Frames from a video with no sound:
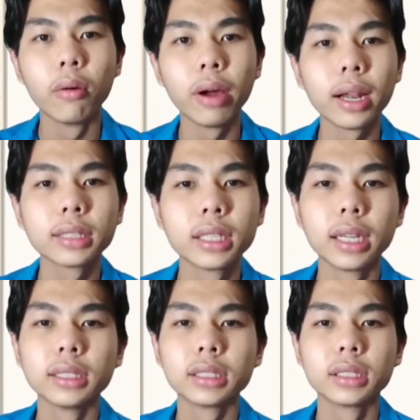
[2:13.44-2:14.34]
One nasal
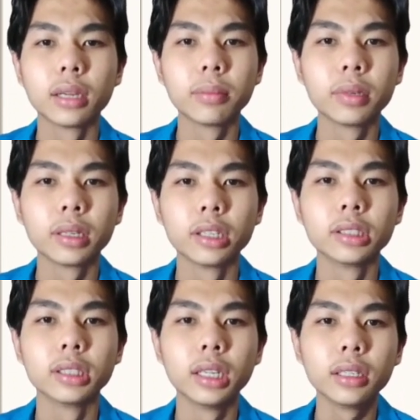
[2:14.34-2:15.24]
and stop
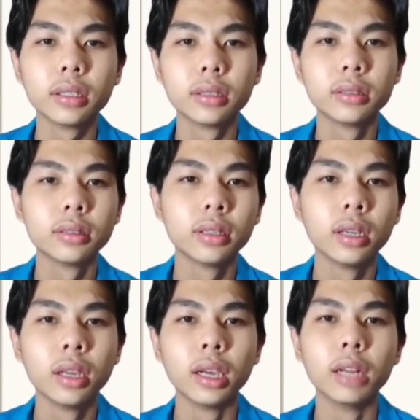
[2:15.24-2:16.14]
consonant
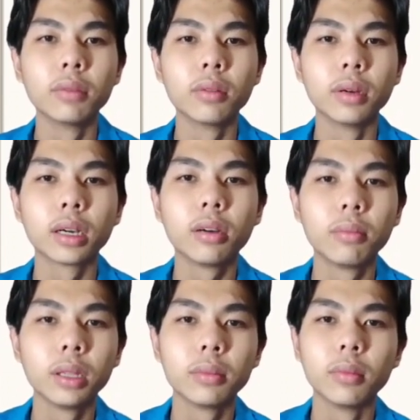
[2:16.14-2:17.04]
involve a
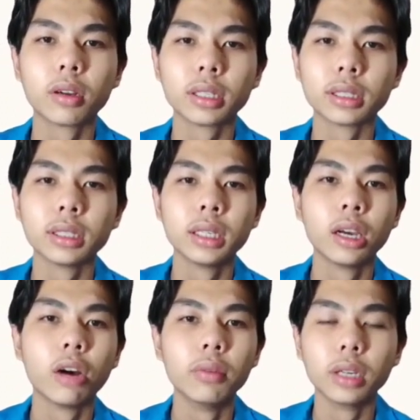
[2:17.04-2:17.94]
complete blockage
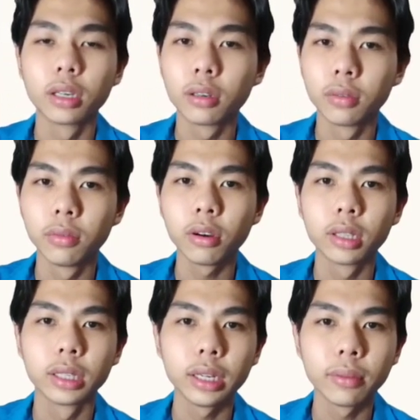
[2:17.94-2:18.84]
of the
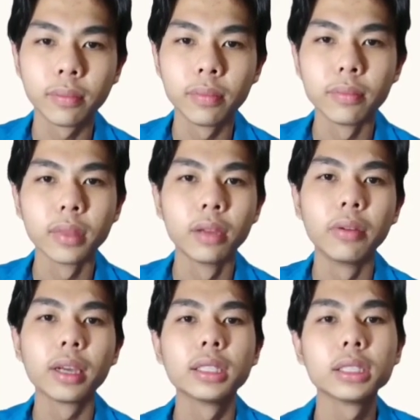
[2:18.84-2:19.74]
vocal tract.
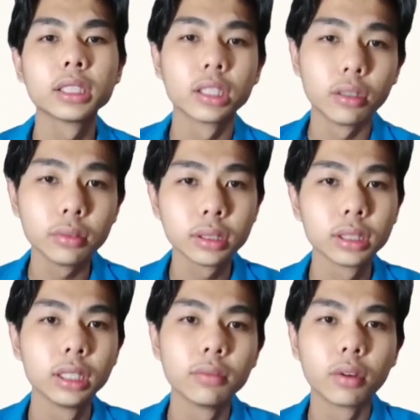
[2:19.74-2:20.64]
Fricative
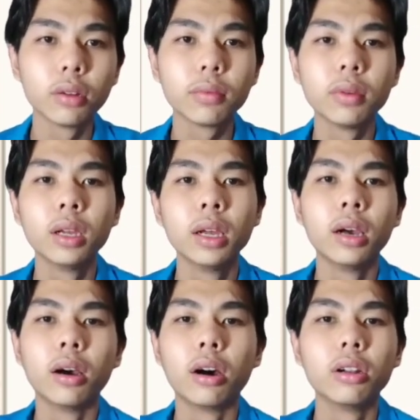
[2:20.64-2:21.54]
sounds involve
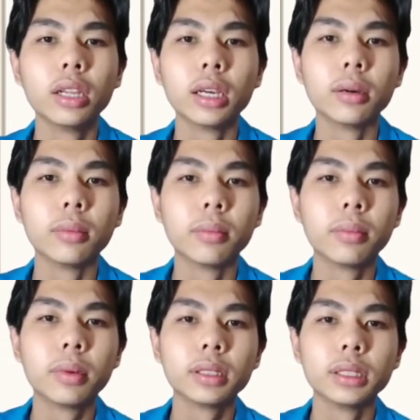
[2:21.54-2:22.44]
only a
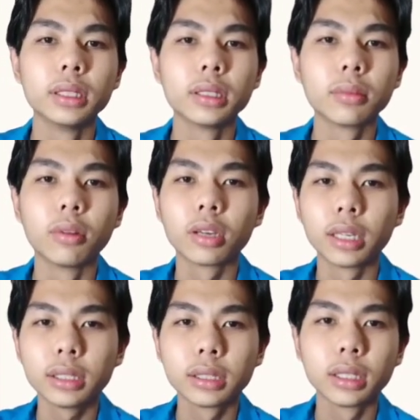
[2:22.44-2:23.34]
partial
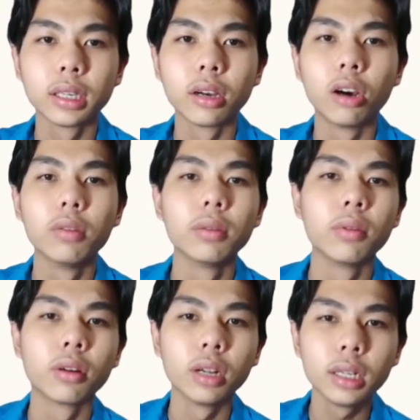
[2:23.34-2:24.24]
blockage of the
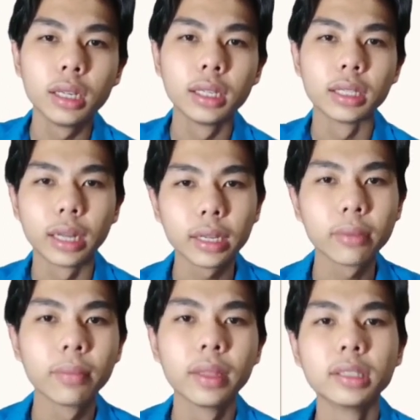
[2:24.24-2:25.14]
vocal tract
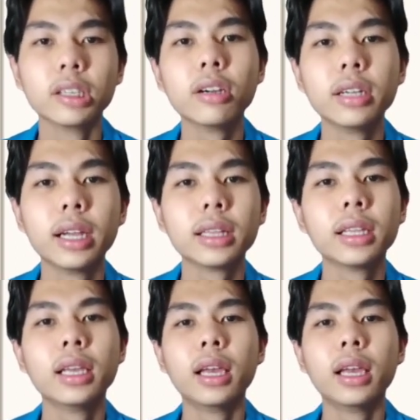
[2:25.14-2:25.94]
so that